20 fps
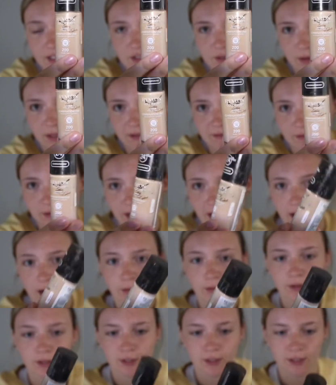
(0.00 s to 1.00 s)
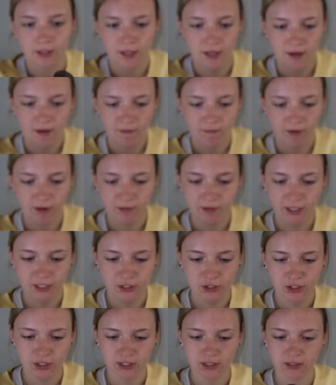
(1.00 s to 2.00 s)
24-hour
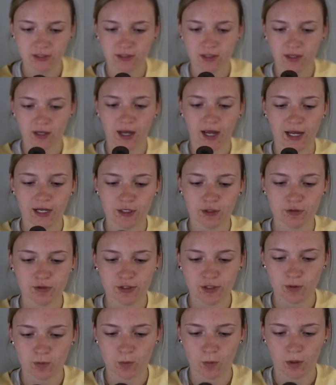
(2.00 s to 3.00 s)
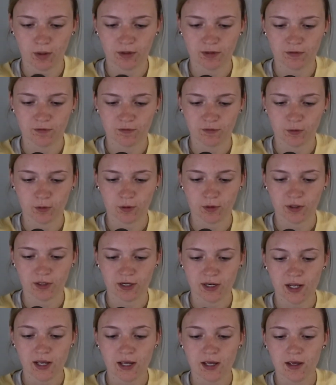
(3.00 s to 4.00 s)
foundation. I use the one for,
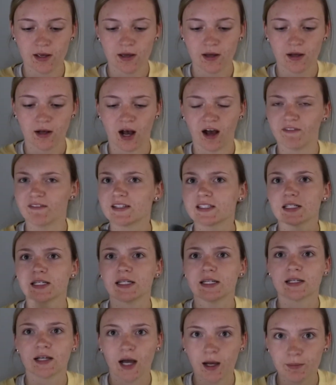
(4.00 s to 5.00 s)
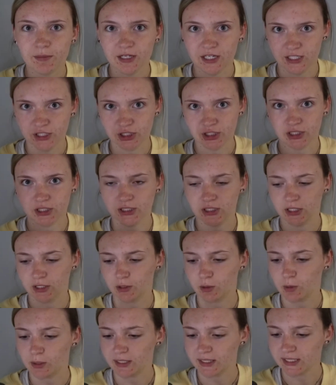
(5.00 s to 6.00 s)
obviously, combination and
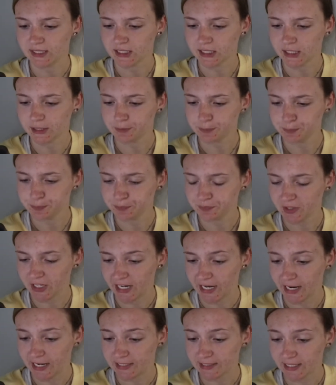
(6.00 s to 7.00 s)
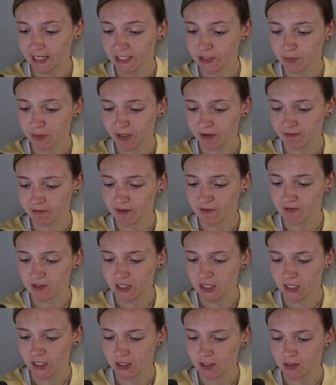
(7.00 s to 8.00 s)
oily skin. It has SPF
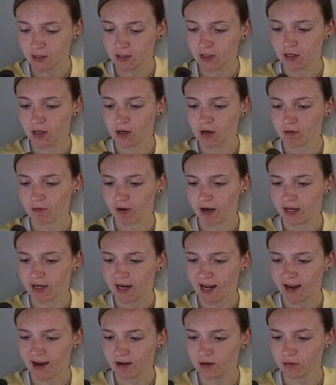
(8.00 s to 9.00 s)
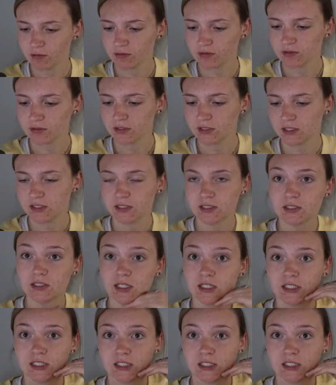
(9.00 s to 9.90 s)
15, Right now, since it's